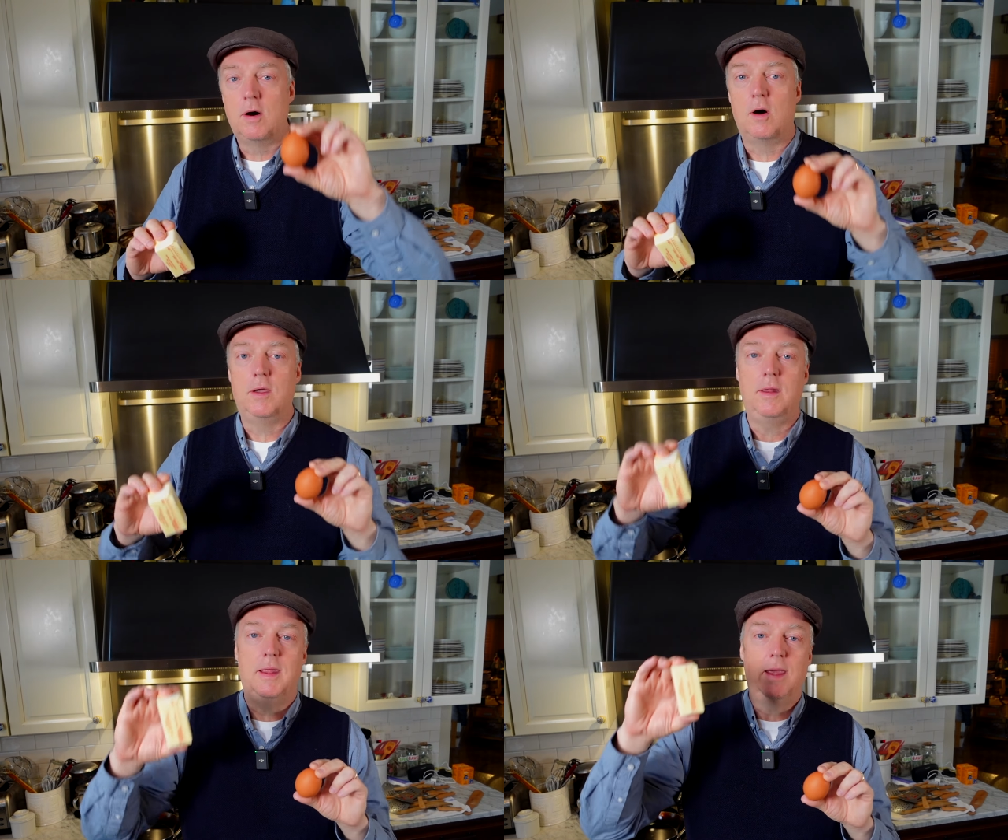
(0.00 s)
all
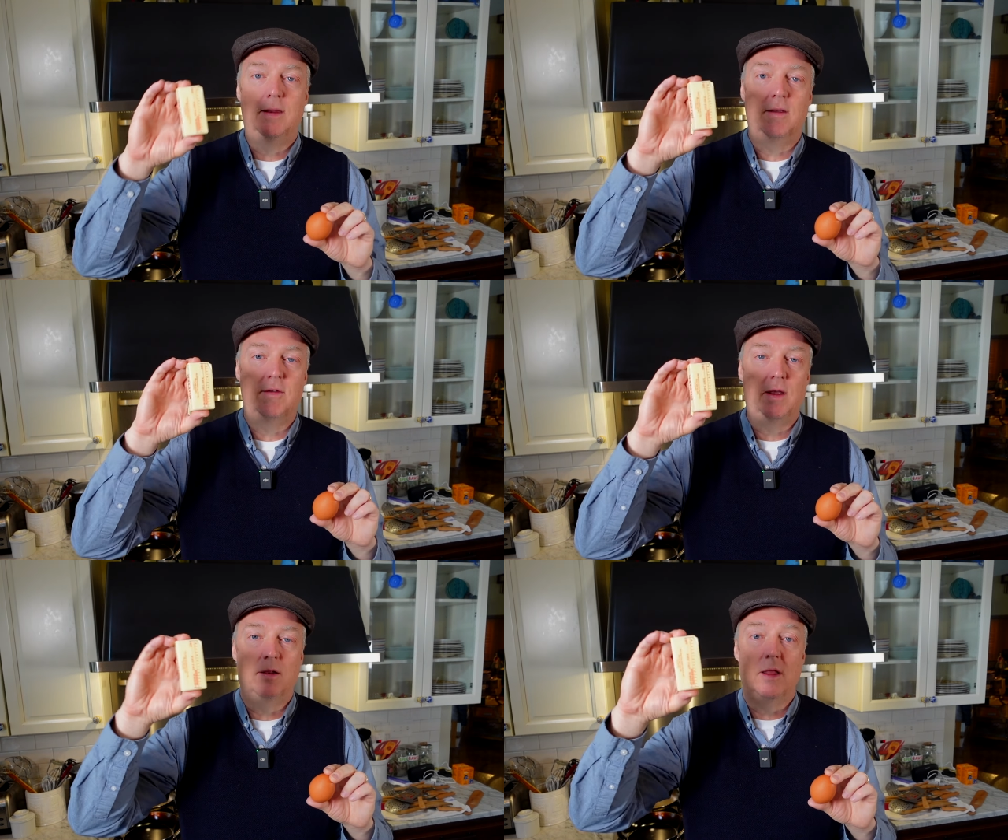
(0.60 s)
you need
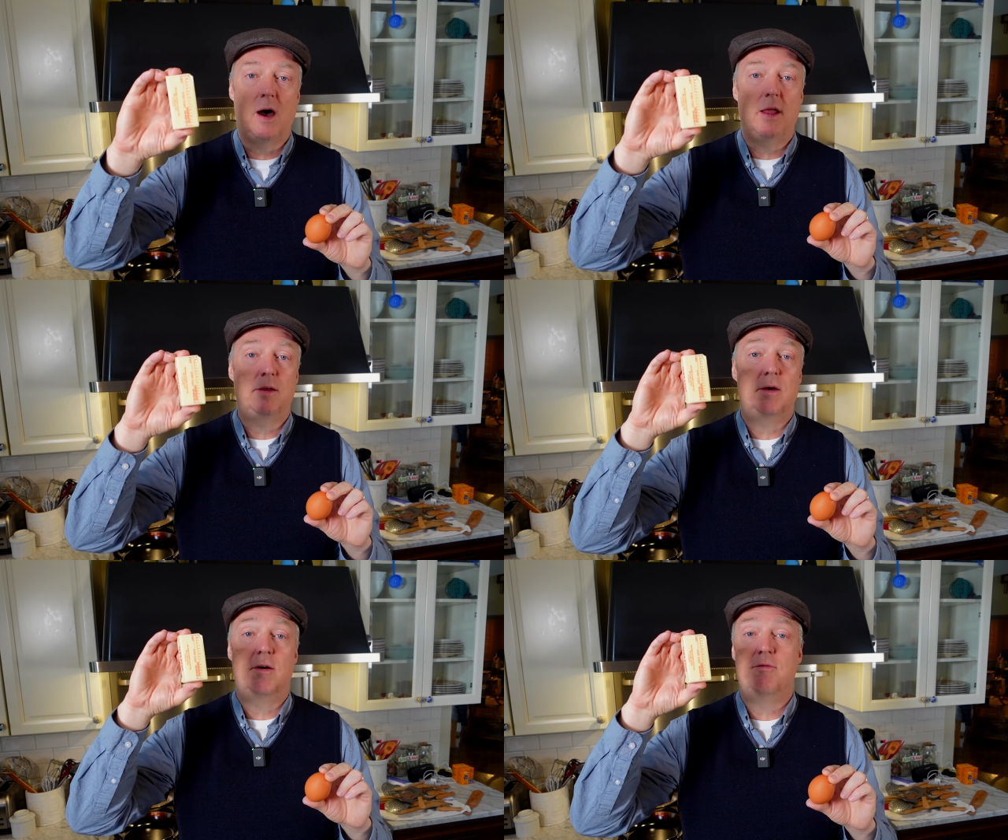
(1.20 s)
is a
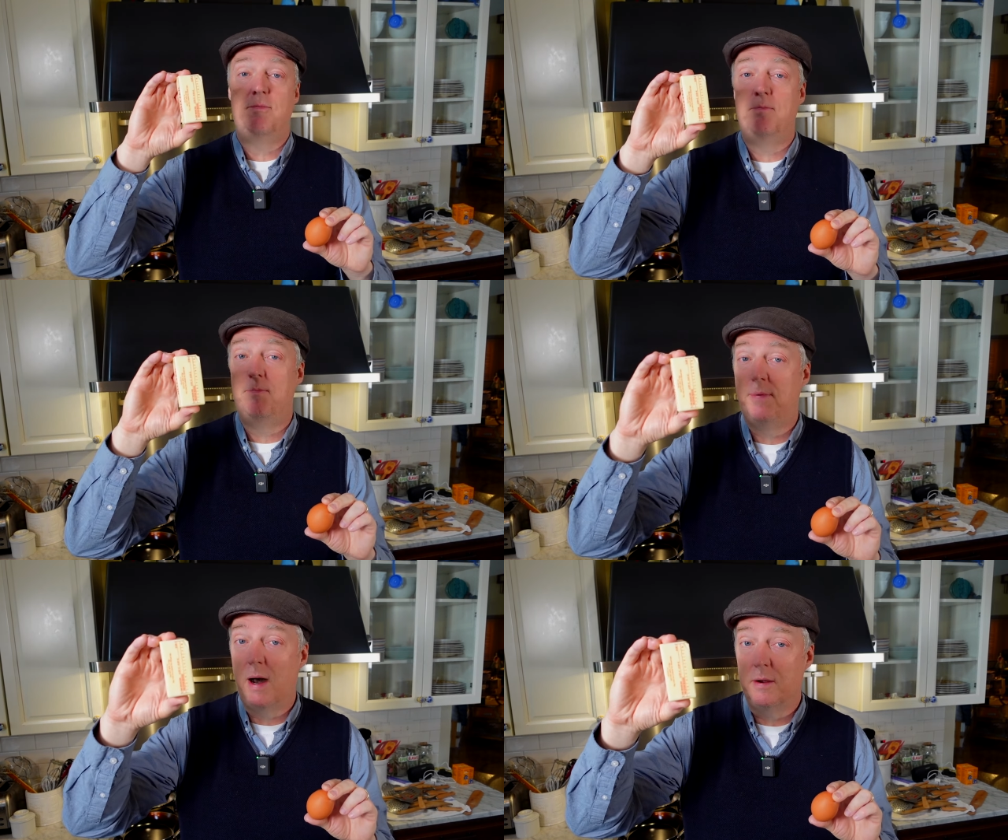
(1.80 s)
lot
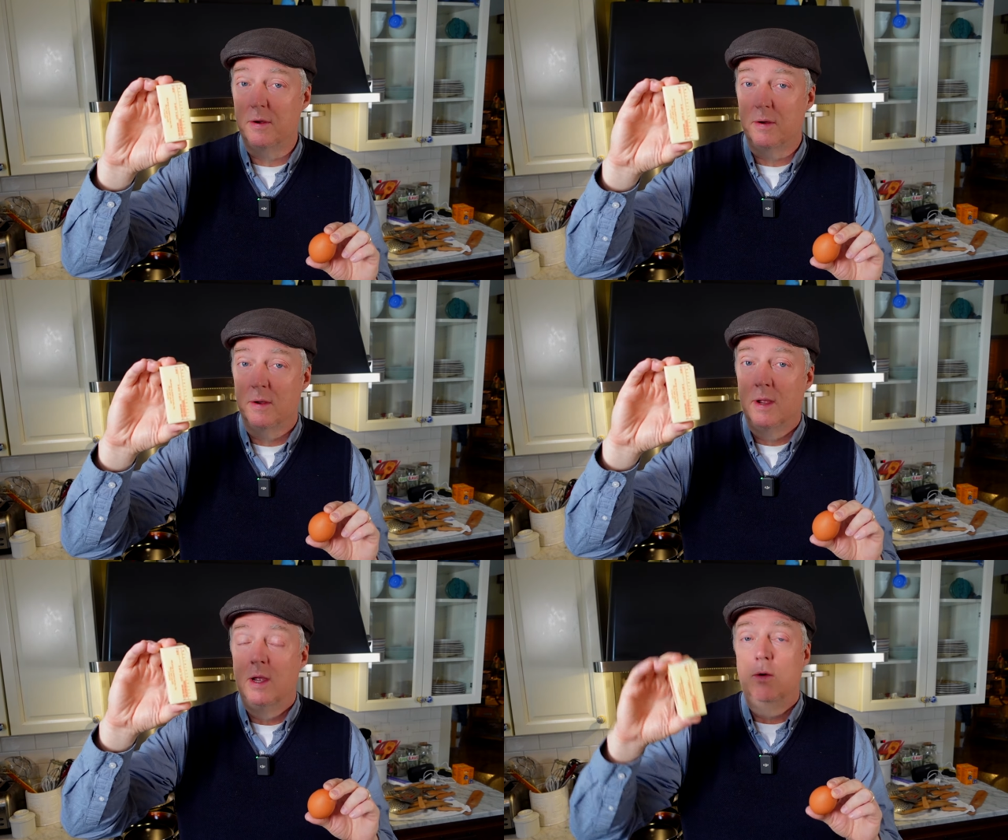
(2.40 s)
of
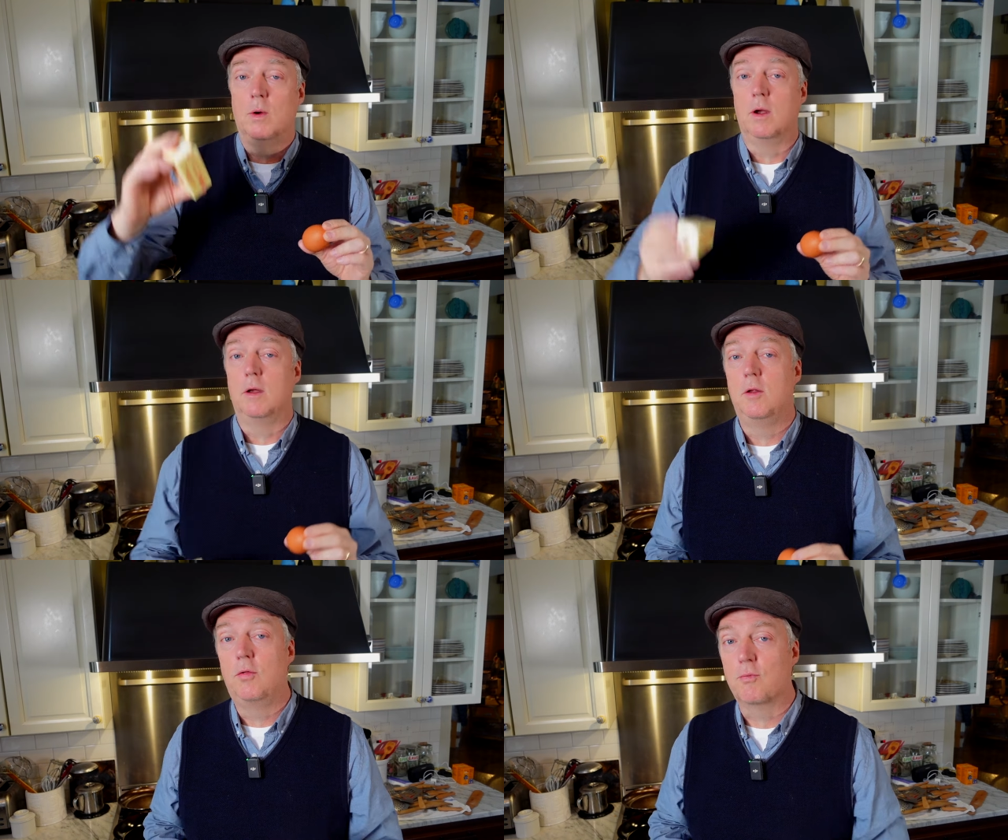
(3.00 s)
butter. We're
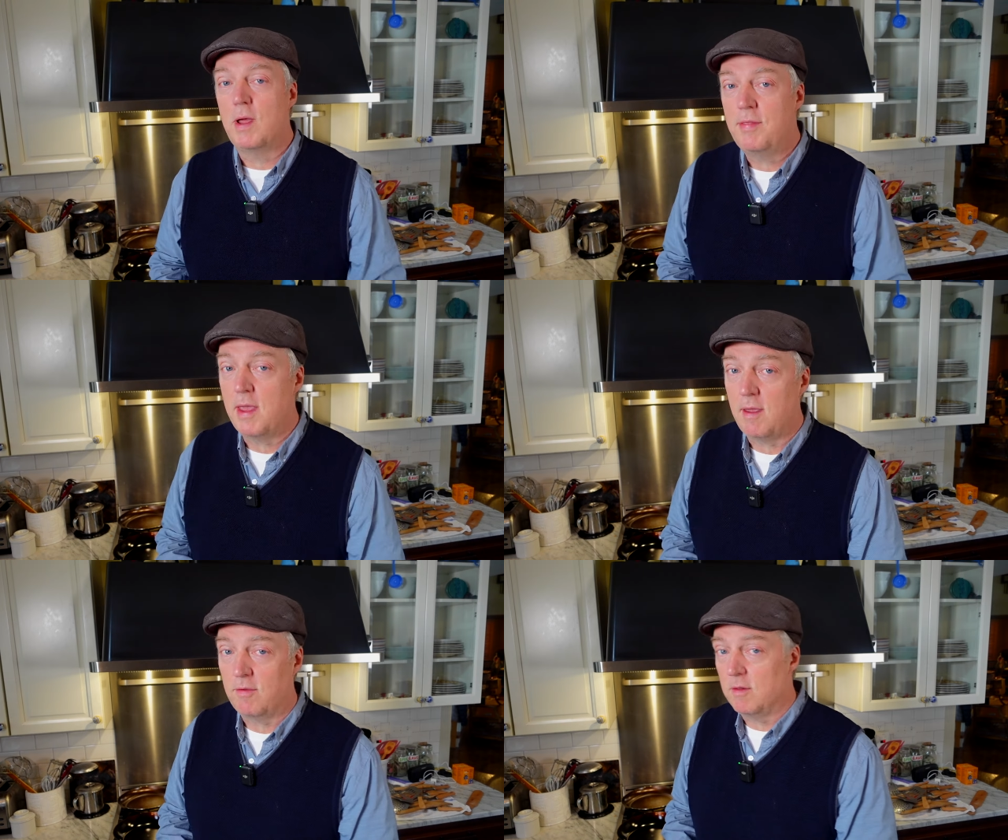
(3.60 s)
gonna do three
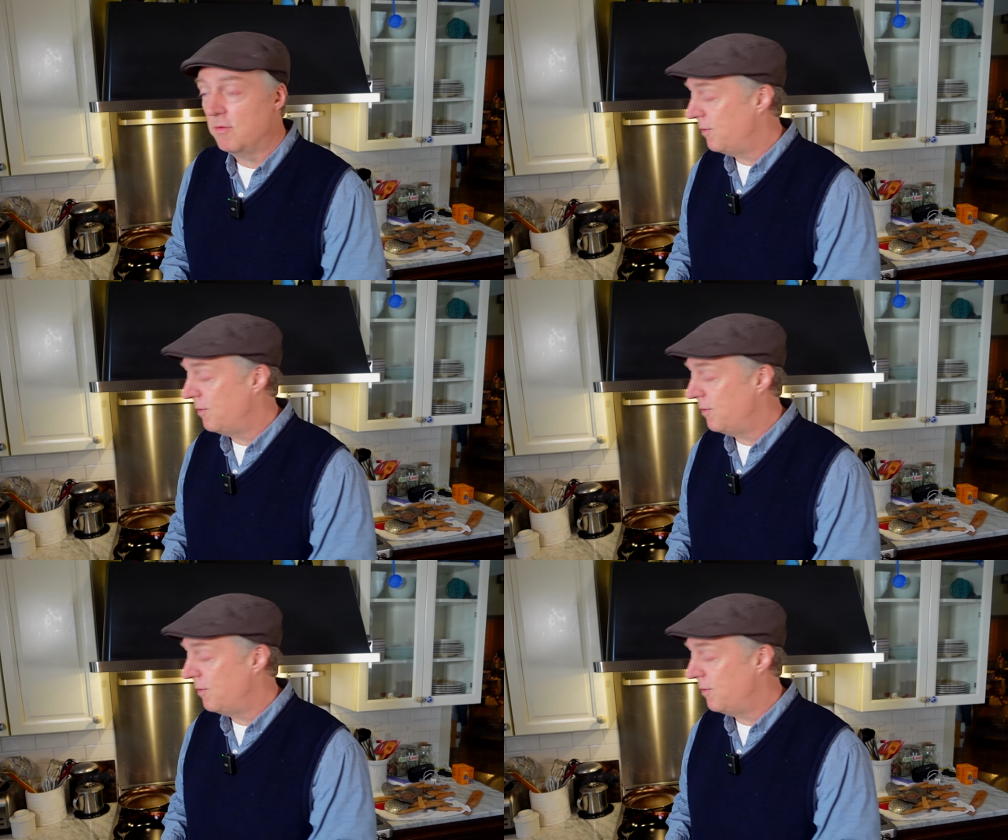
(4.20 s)
things in this